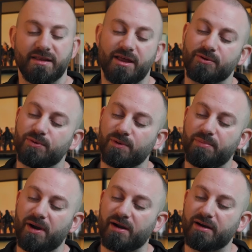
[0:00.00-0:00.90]
Now the cool
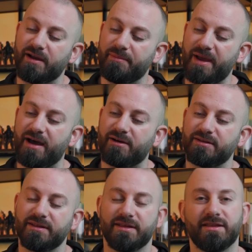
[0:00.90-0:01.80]
part
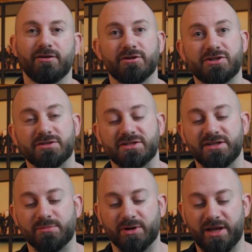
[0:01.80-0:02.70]
about the original
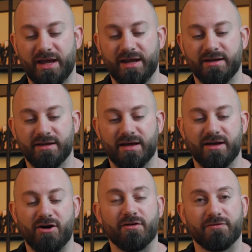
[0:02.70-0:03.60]
Steel Brigade
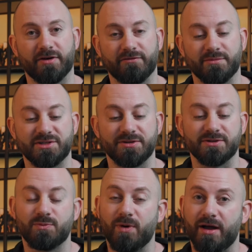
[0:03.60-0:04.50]
offering from
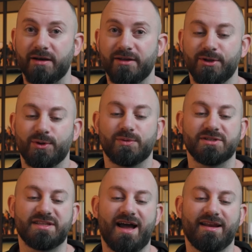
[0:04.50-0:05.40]
Series 1
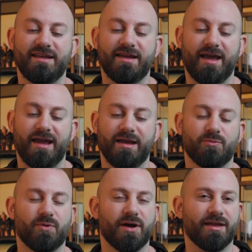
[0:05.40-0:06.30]
was that he
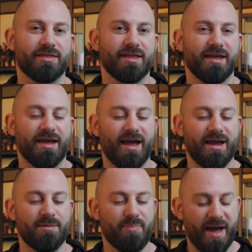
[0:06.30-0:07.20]
came with
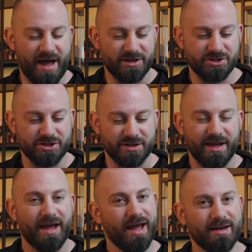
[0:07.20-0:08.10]
a patch
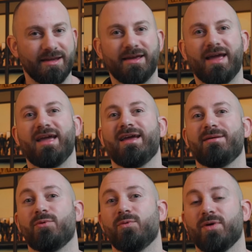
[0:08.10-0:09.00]
and he
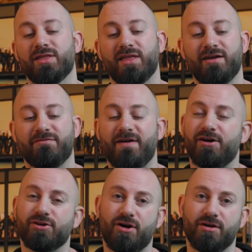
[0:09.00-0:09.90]
came with a
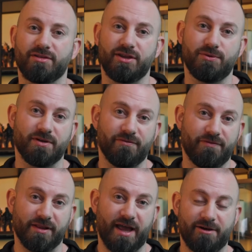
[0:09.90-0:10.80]
file card that you can
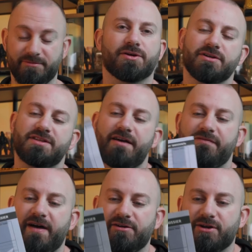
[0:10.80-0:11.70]
fill out. So here's that
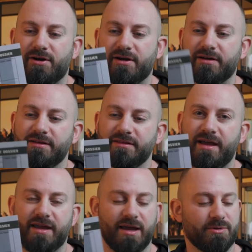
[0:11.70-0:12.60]
file card
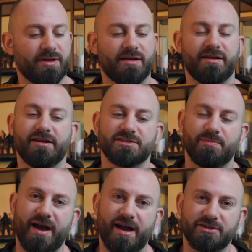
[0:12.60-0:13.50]
that came with it, and here's the
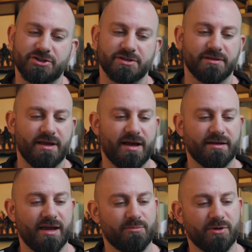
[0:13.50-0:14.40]
patch
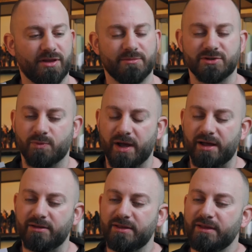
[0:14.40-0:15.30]
that came with him as
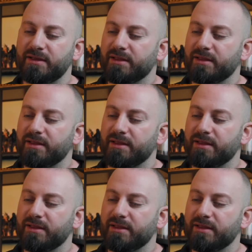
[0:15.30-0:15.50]
well.